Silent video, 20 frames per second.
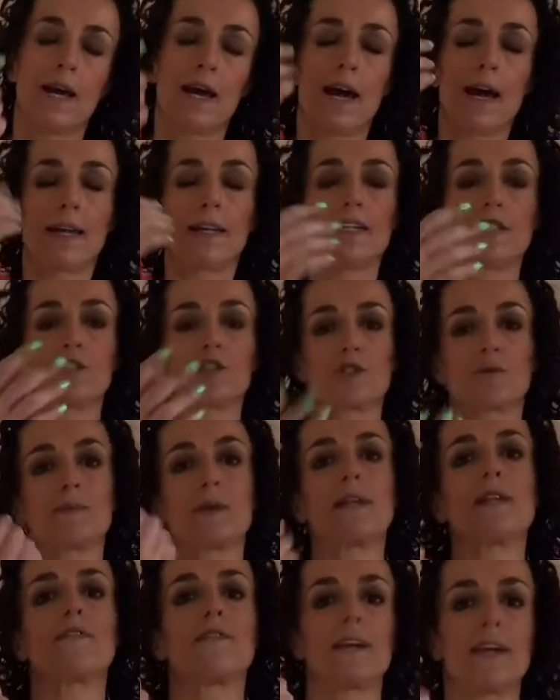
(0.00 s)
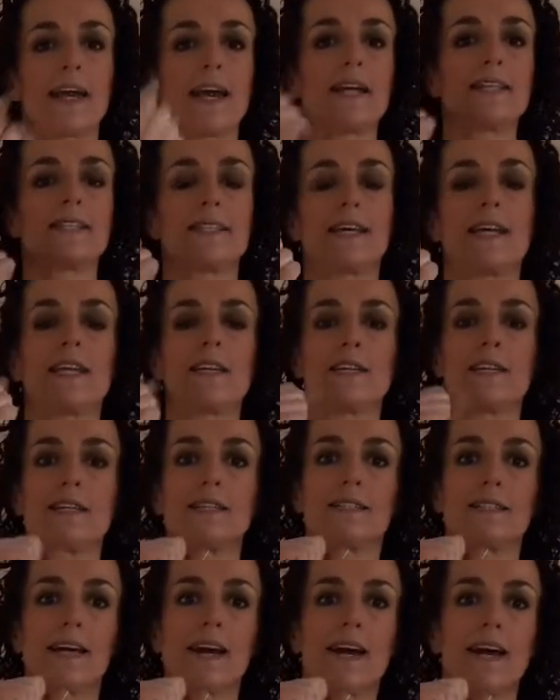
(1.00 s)
And it does mean if you get into the end of your
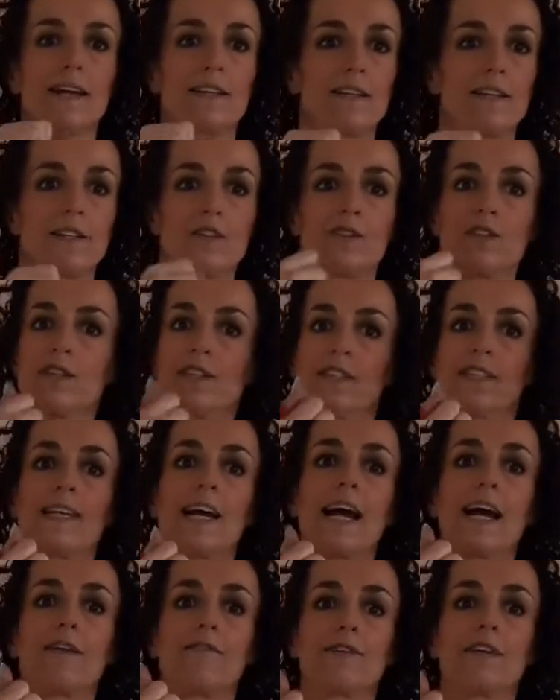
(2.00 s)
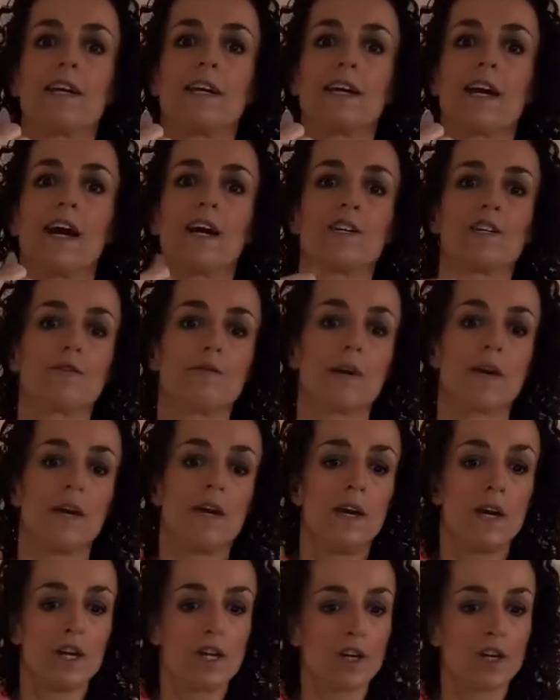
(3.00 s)
set and you're tiring, you can't do it,